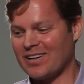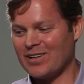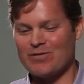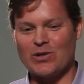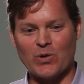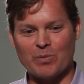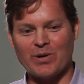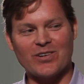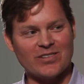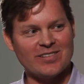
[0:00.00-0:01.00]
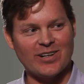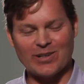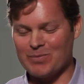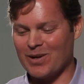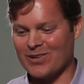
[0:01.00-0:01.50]
I need a few more beers to tell
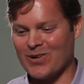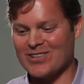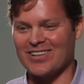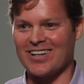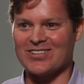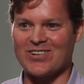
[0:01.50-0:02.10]
you about the rest of that